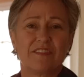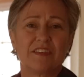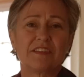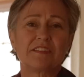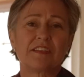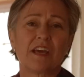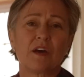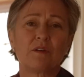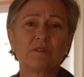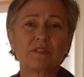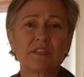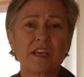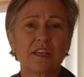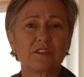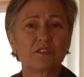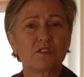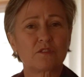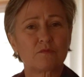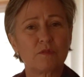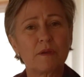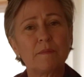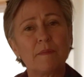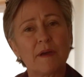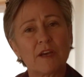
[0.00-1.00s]
This house
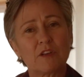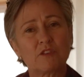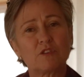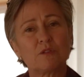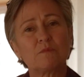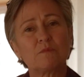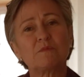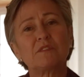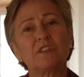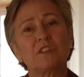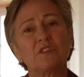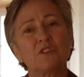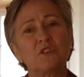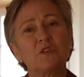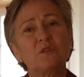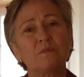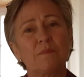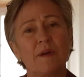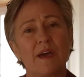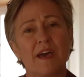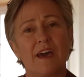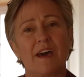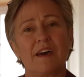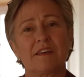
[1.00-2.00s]
has three bedrooms and
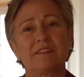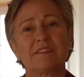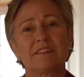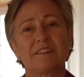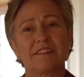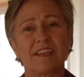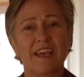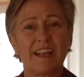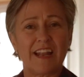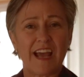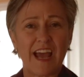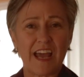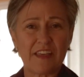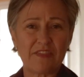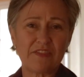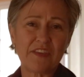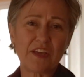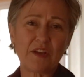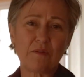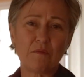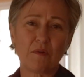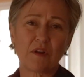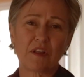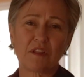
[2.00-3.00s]
two baths, and I
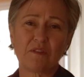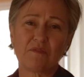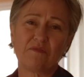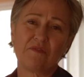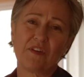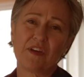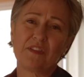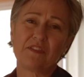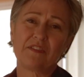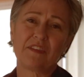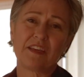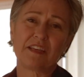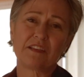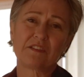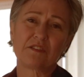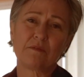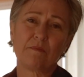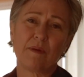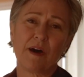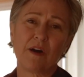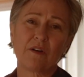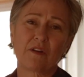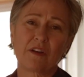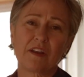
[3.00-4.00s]
think one of the fun things
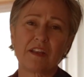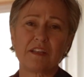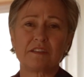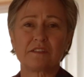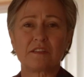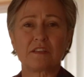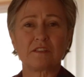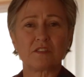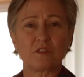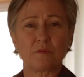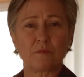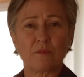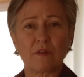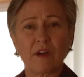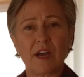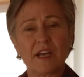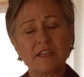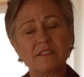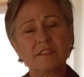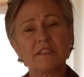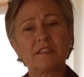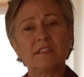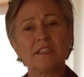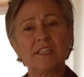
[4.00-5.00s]
about it is the
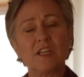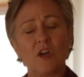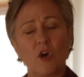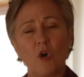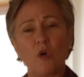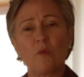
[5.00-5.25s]
surprisingly